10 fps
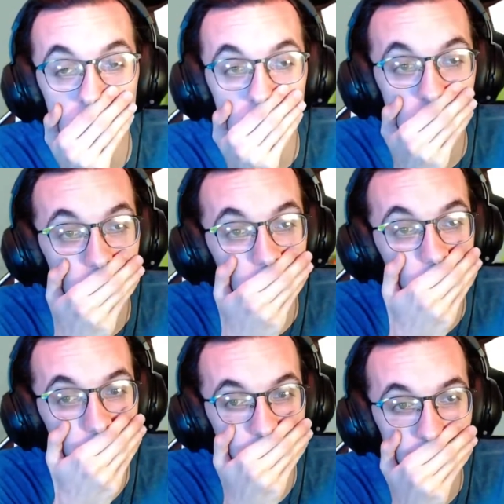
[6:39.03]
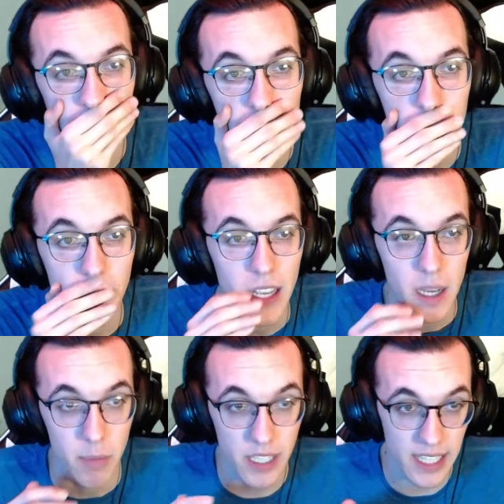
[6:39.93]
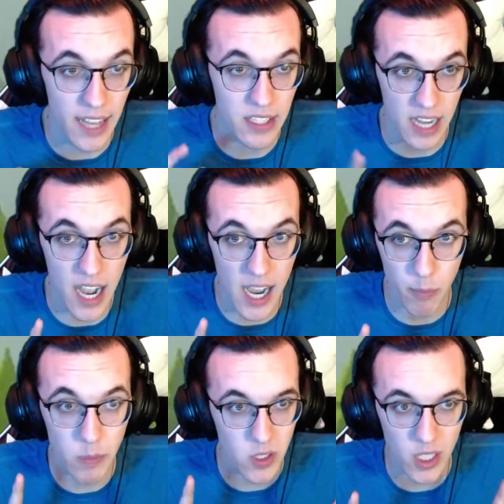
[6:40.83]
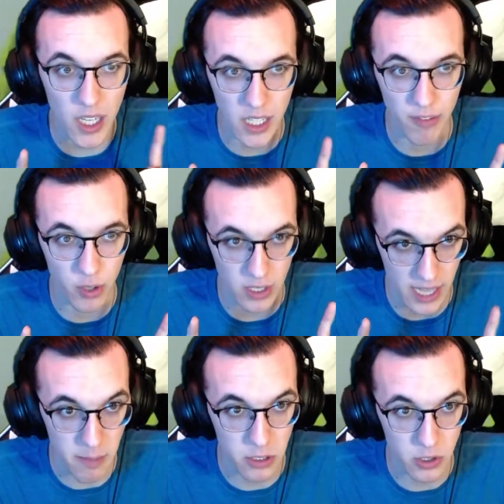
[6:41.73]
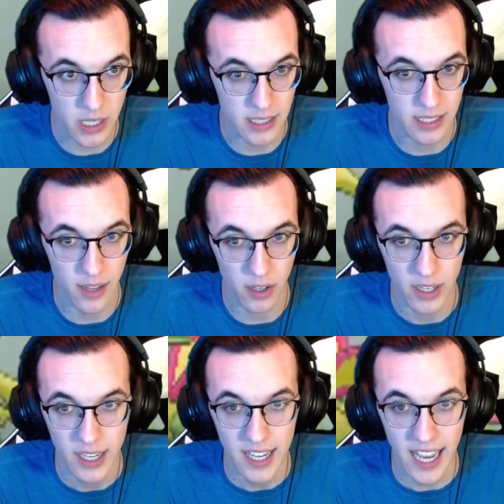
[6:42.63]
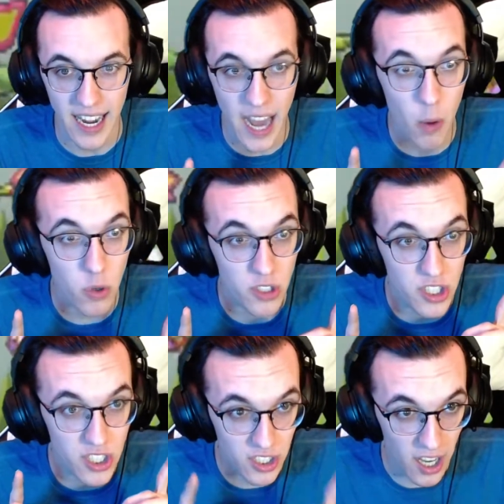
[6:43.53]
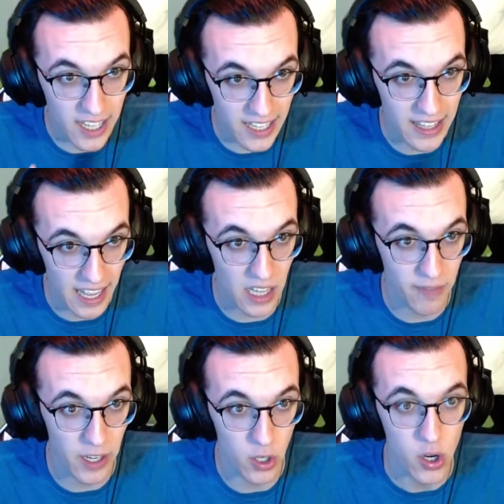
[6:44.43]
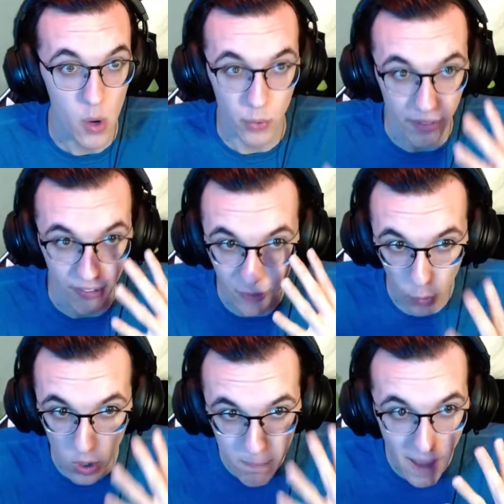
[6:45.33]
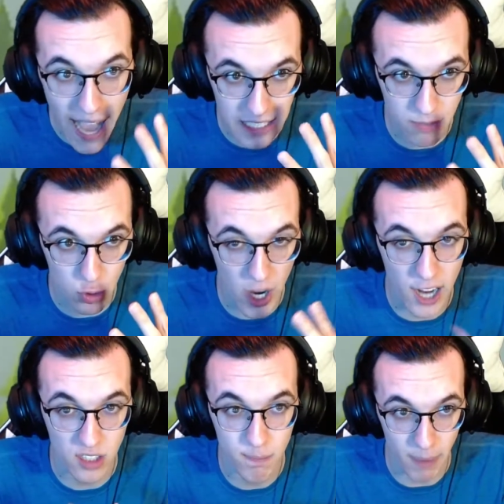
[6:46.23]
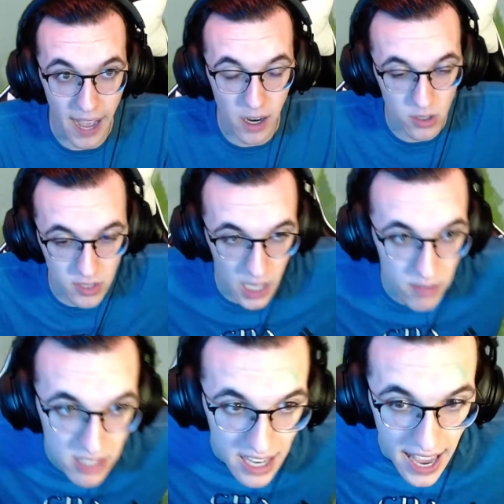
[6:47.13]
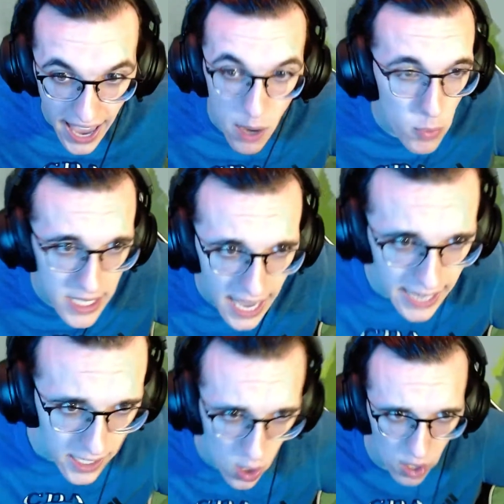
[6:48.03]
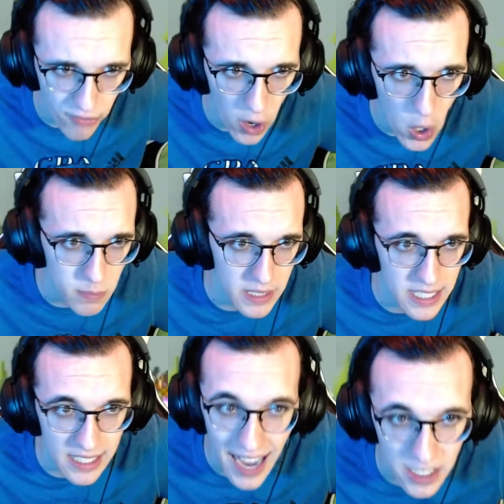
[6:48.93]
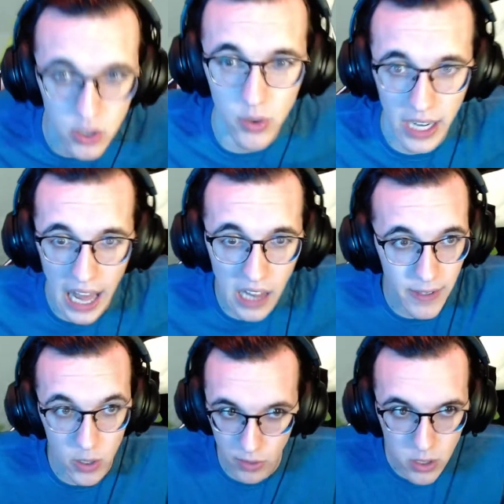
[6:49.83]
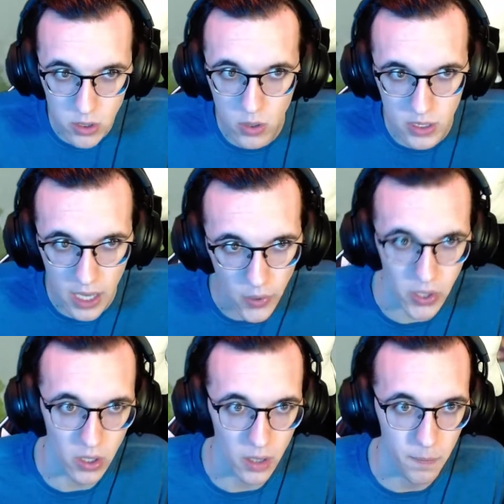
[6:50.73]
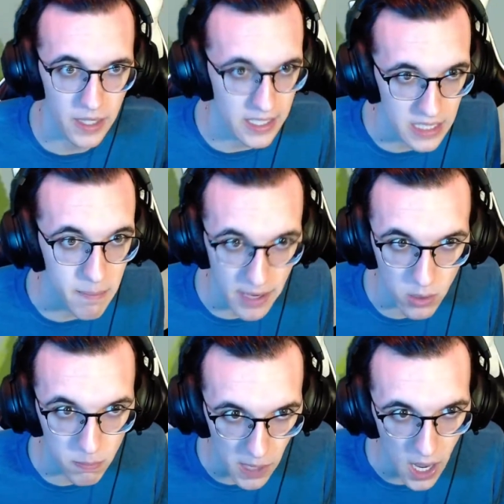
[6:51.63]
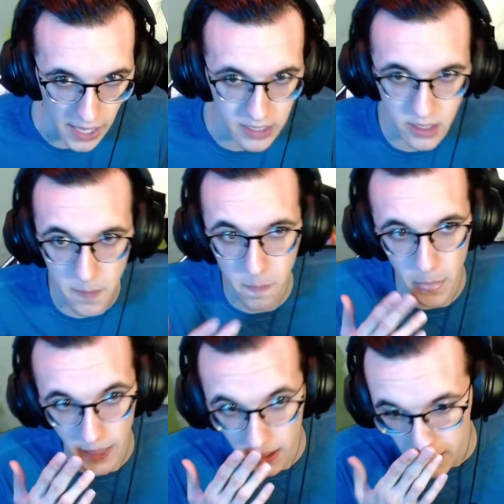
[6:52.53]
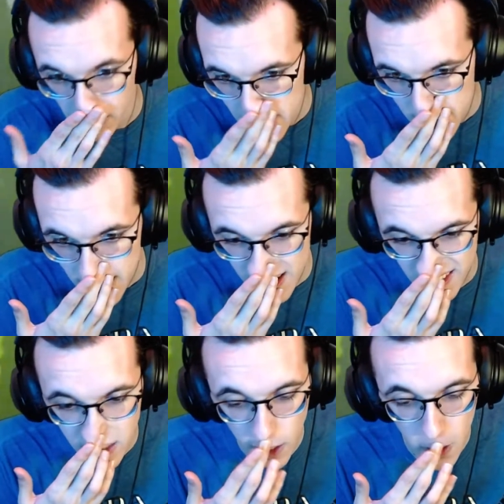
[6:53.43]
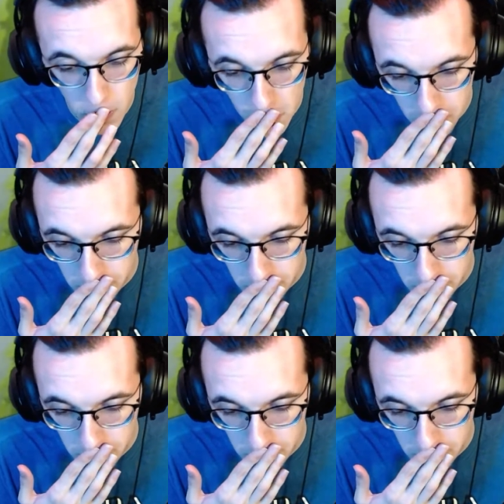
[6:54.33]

oh god. Because at the time, we were studying for a chemistry test together, and now we're stuck in the elevator with 4 bags of trash by ourselves, and we can't get on our phones because, as you know, in an elevator, there's no cellular, because it's a metal box. So,